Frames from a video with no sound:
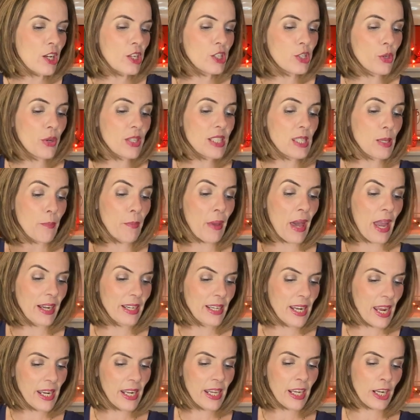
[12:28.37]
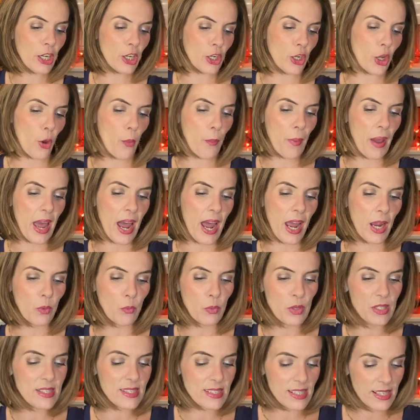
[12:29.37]
So it's a magnetic notepad
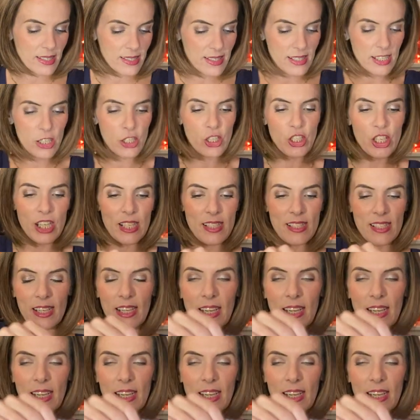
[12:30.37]
with 60 sheets